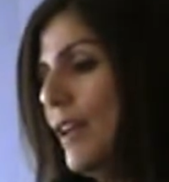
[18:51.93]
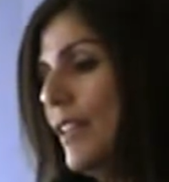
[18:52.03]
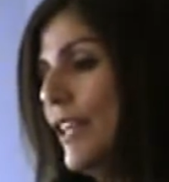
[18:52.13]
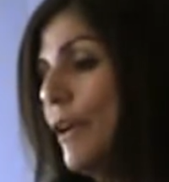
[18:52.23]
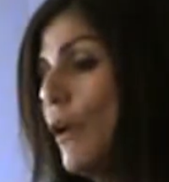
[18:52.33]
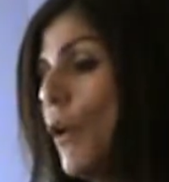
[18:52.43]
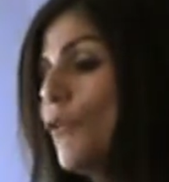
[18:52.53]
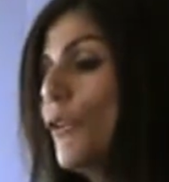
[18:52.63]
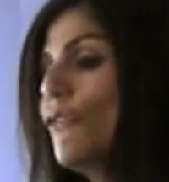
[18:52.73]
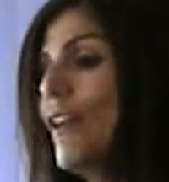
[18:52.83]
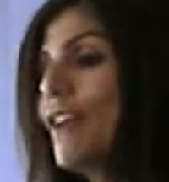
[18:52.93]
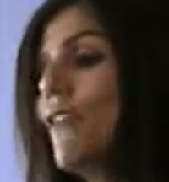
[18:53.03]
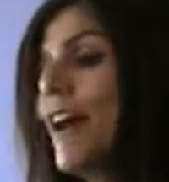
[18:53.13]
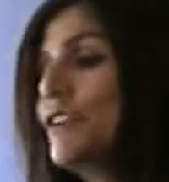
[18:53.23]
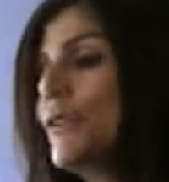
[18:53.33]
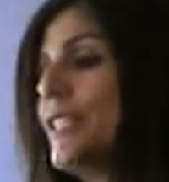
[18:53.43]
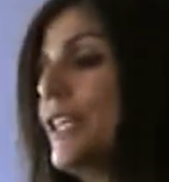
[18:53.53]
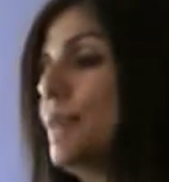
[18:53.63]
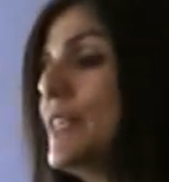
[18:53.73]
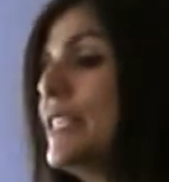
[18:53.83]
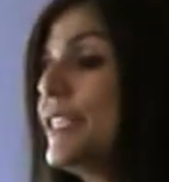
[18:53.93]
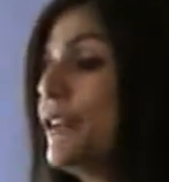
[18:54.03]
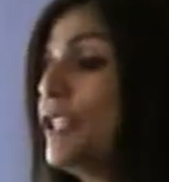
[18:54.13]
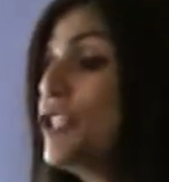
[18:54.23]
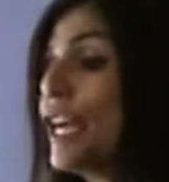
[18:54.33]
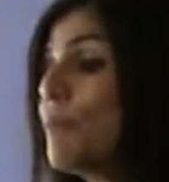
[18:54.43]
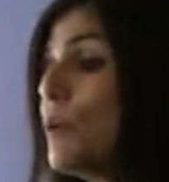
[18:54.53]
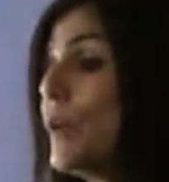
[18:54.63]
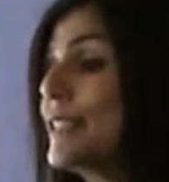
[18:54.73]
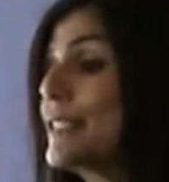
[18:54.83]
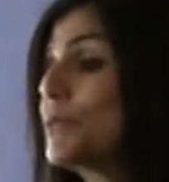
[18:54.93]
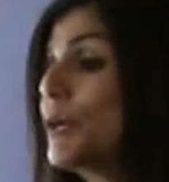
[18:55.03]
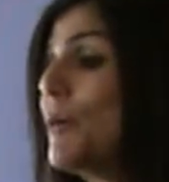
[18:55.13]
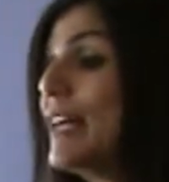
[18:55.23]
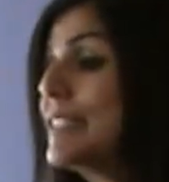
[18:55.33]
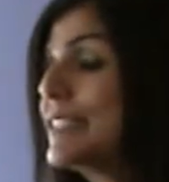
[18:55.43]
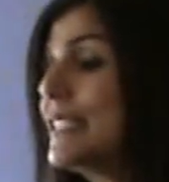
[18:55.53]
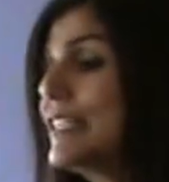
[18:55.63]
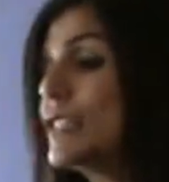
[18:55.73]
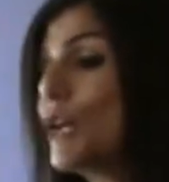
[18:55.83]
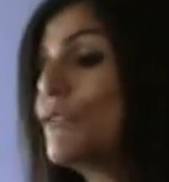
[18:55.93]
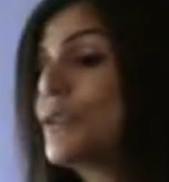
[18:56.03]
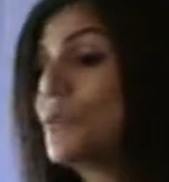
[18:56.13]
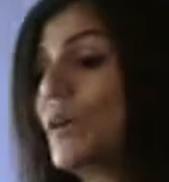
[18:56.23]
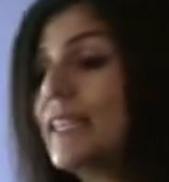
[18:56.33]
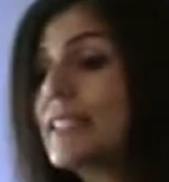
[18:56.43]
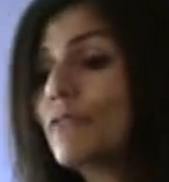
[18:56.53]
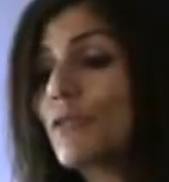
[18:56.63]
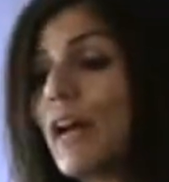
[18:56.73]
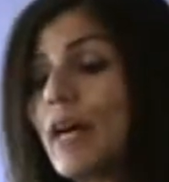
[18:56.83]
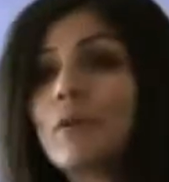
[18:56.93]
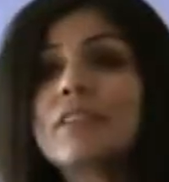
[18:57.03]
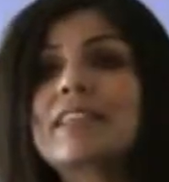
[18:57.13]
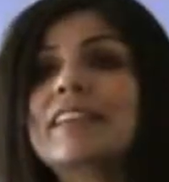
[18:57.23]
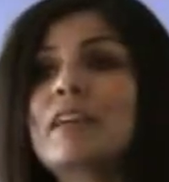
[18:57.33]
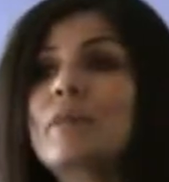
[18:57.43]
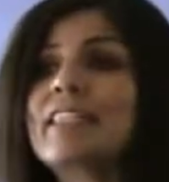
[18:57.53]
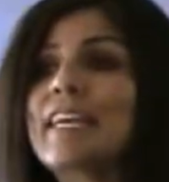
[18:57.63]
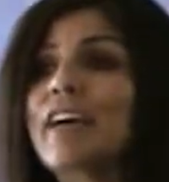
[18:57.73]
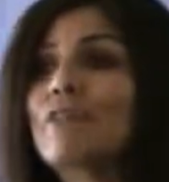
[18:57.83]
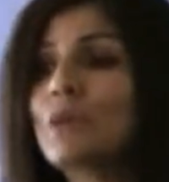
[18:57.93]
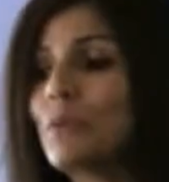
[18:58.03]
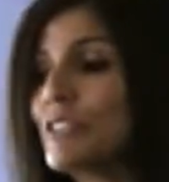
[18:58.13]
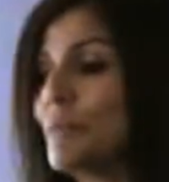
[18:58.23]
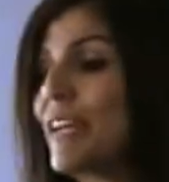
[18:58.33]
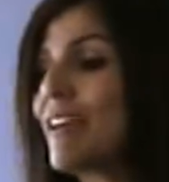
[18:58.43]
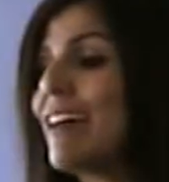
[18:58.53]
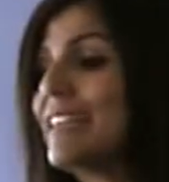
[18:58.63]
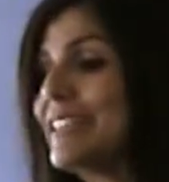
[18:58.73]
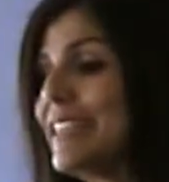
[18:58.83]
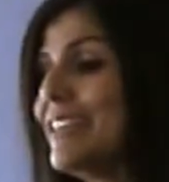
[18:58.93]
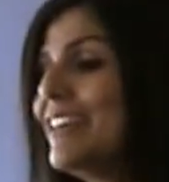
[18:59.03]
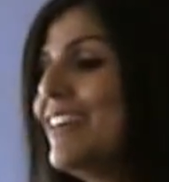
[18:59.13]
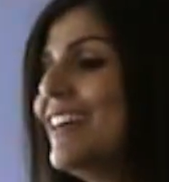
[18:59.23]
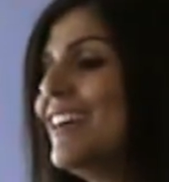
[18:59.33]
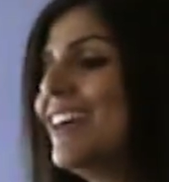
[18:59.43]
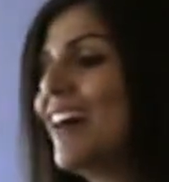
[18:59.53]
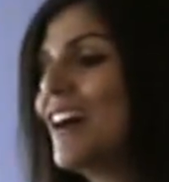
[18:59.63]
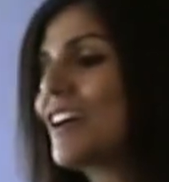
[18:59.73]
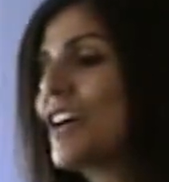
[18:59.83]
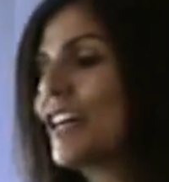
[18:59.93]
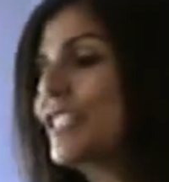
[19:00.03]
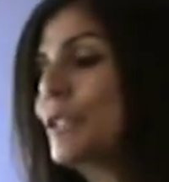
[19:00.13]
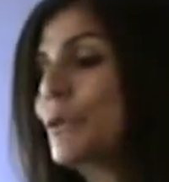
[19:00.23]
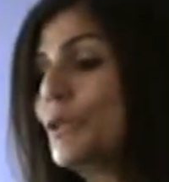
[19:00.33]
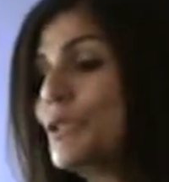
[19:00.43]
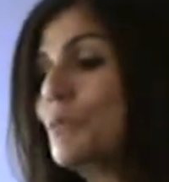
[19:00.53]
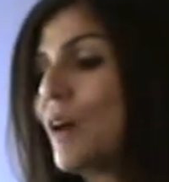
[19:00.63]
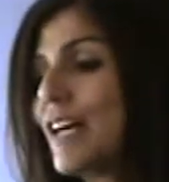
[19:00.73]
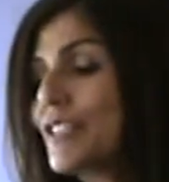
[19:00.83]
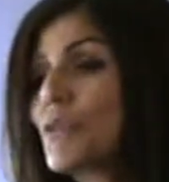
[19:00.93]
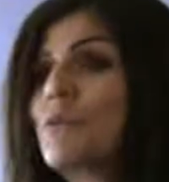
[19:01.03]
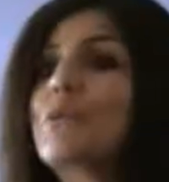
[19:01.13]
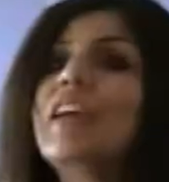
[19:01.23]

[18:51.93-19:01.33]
There are over 500 military checkpoints where Palestinians often wait for hours, and they must have their West Bank ID cards in order to pass through,